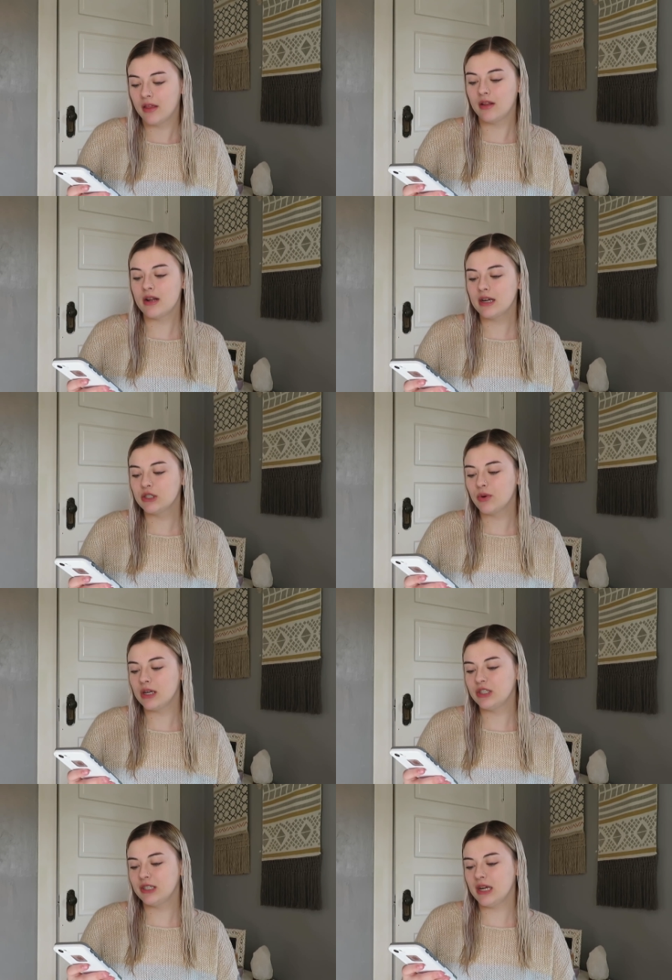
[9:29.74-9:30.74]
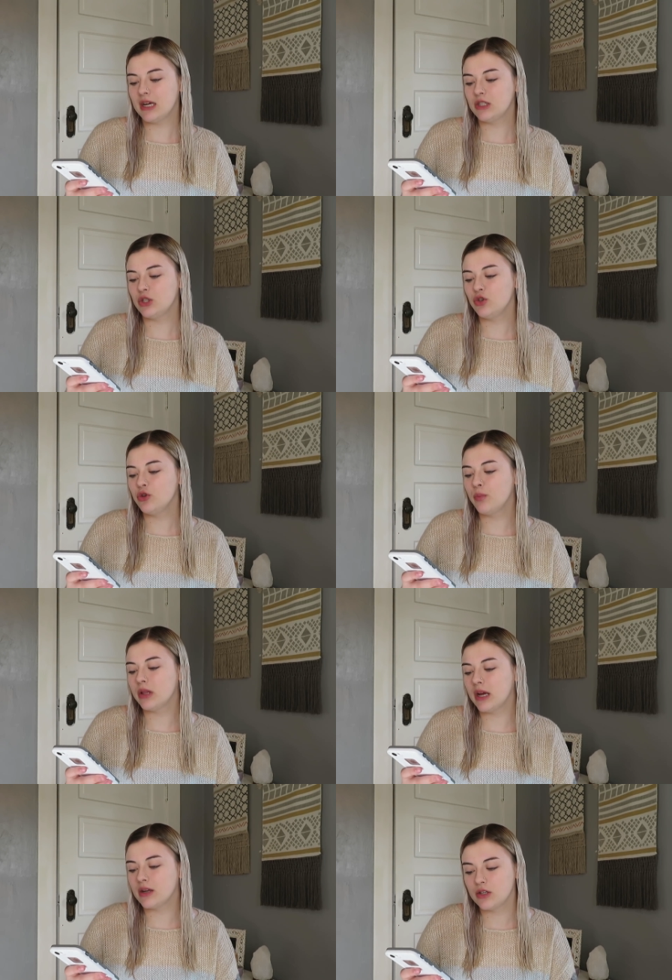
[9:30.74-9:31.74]
The next question is, do you
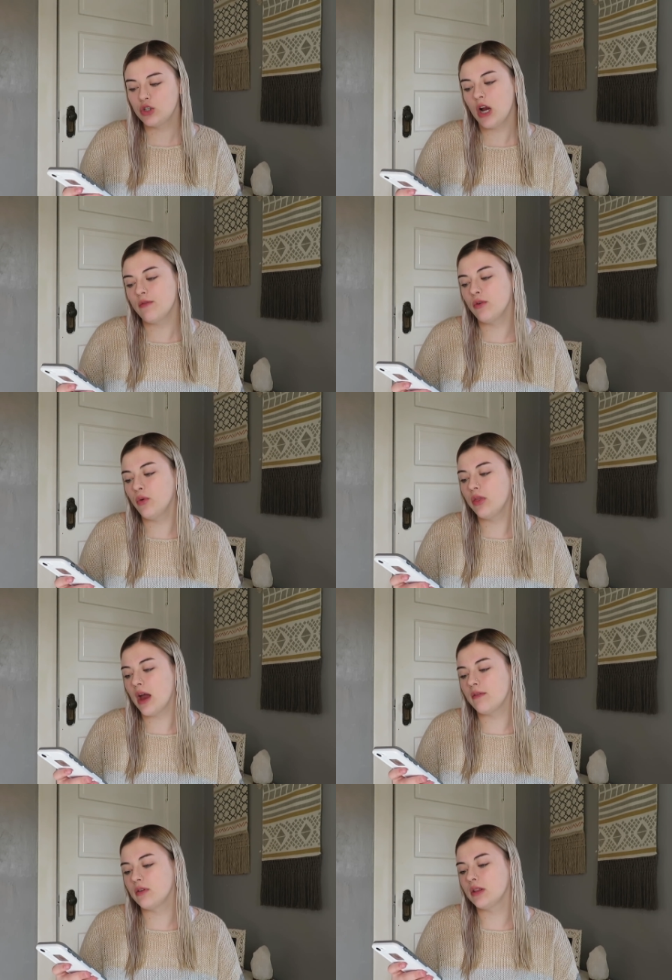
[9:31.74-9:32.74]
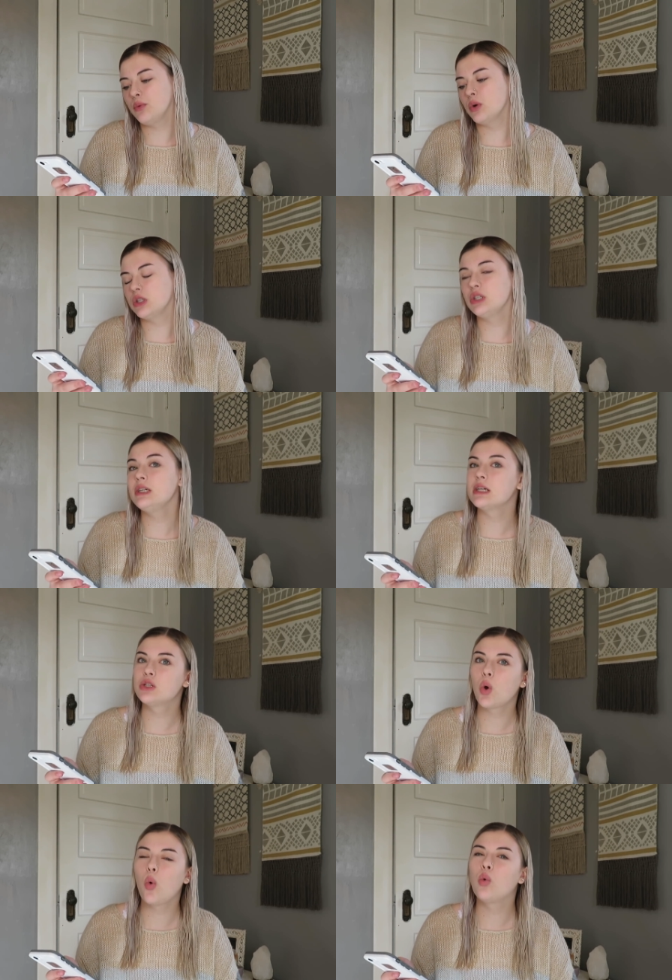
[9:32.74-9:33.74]
plan to travel with Everly when she
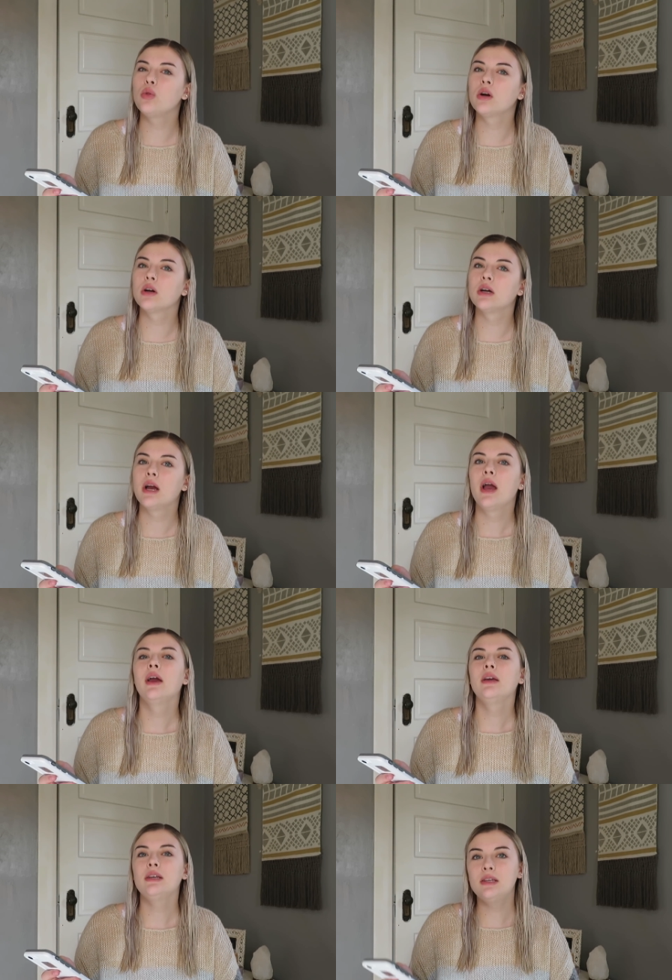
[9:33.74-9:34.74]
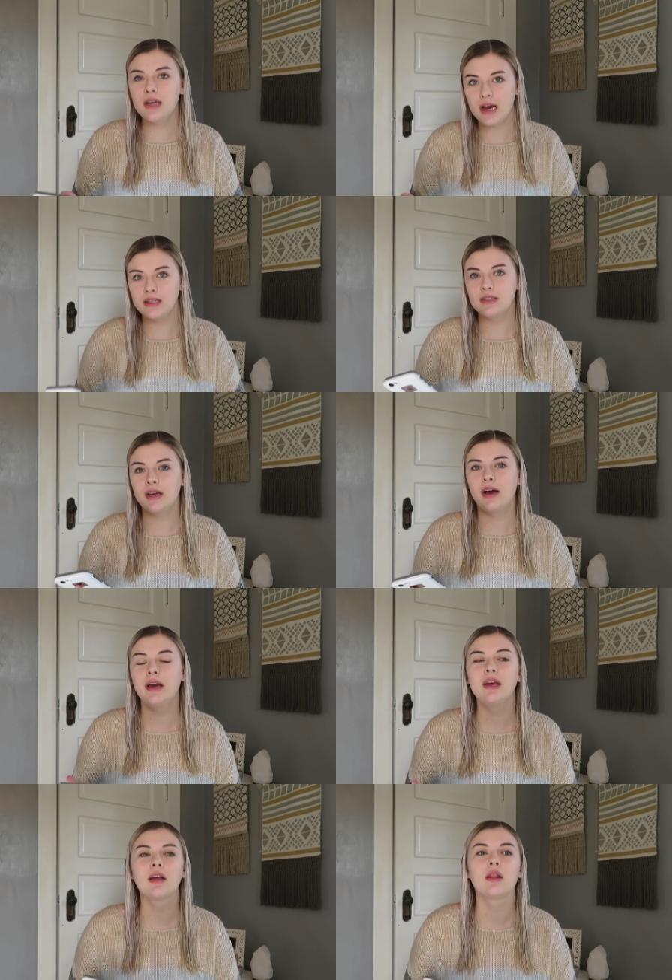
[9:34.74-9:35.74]
gets older? Yes,
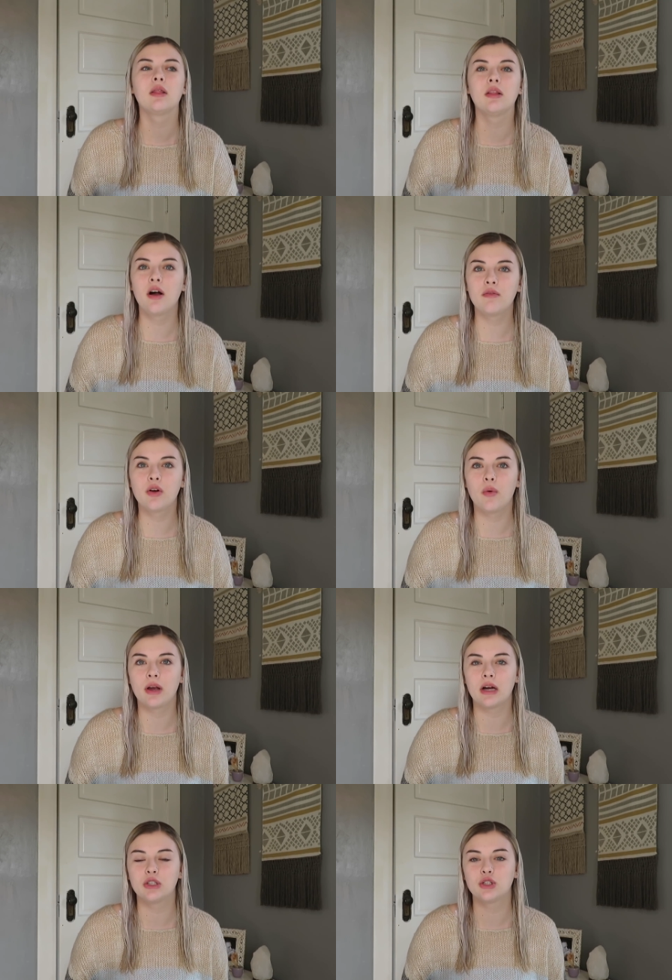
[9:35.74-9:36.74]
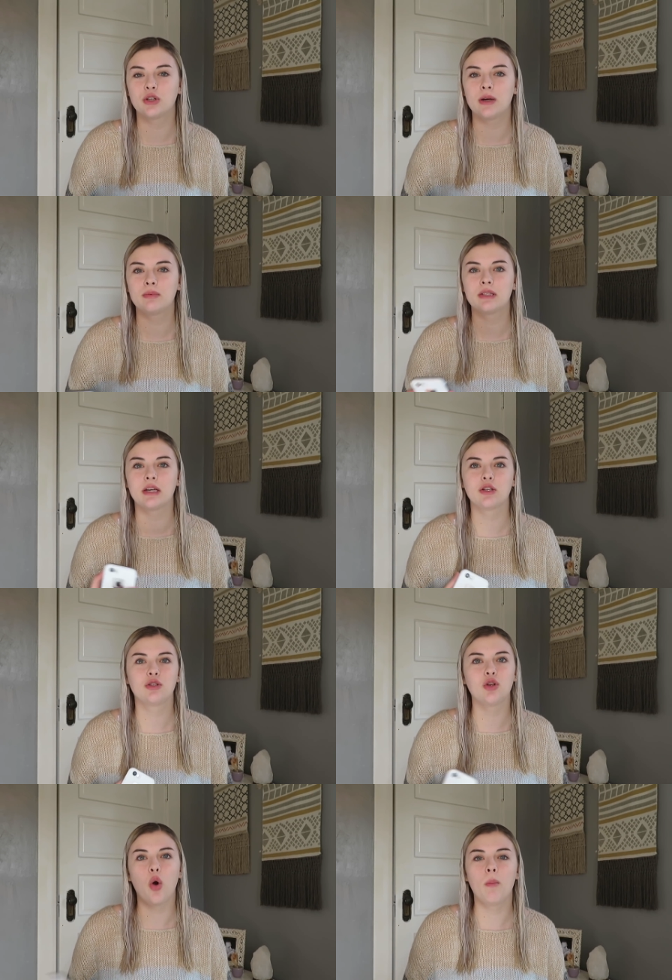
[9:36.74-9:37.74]
I love going on trips like
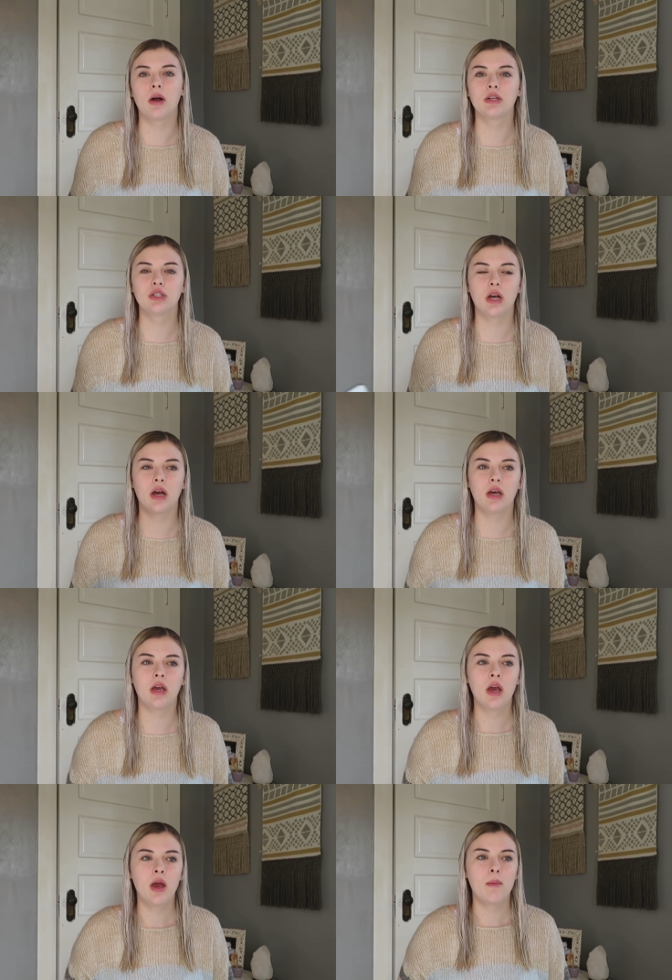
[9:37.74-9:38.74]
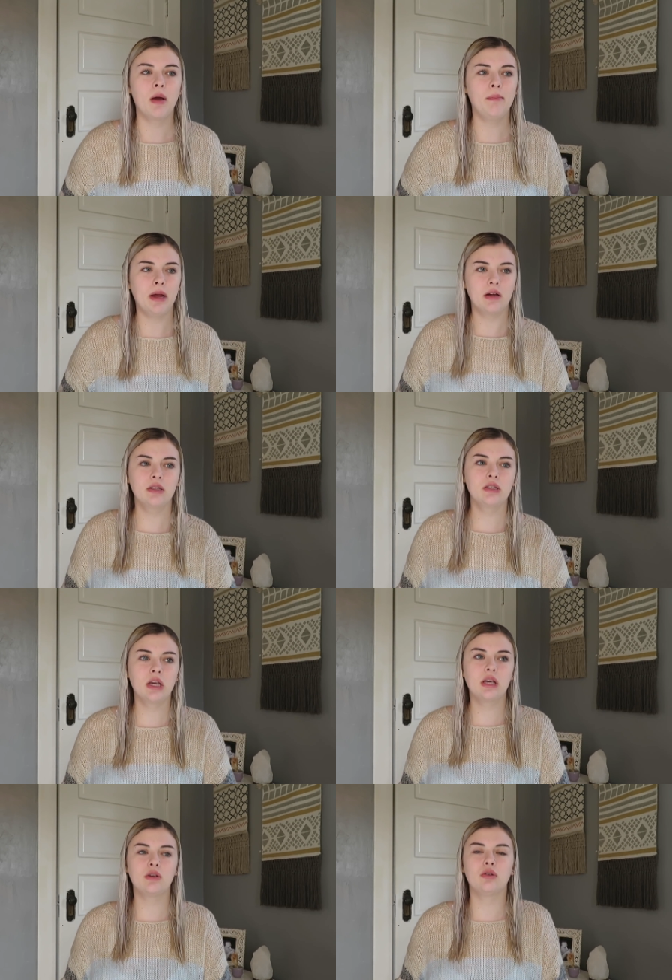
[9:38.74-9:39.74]
so much. I my parents
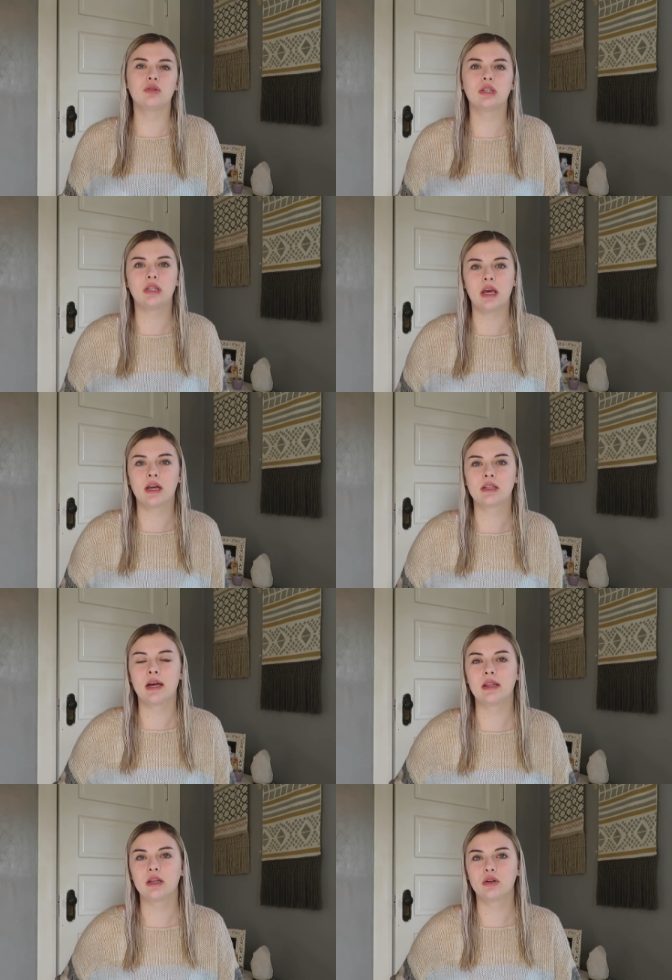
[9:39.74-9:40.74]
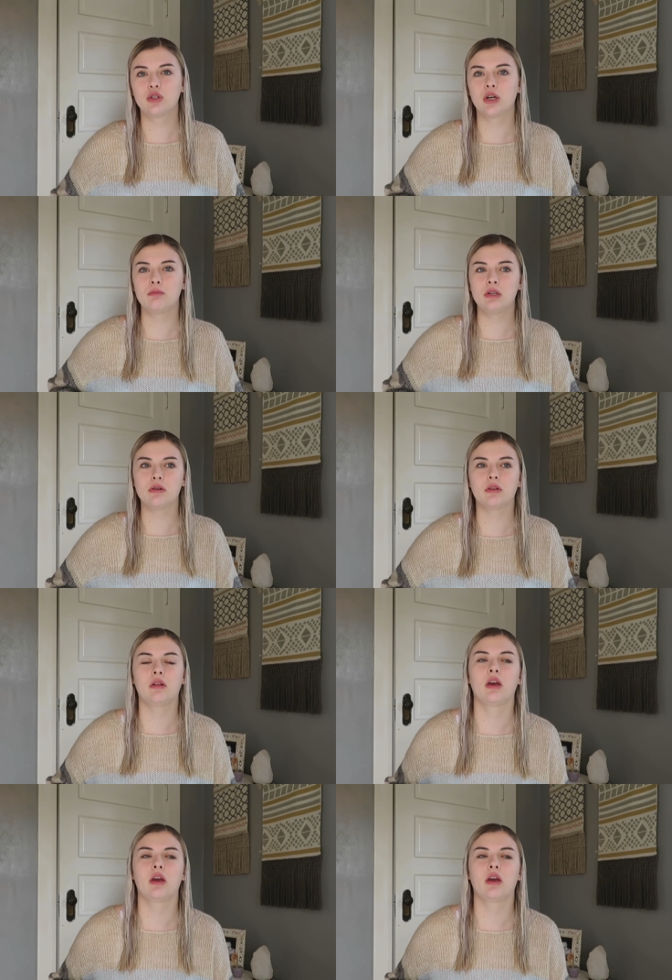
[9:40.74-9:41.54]
like used to take us on little trips here and there.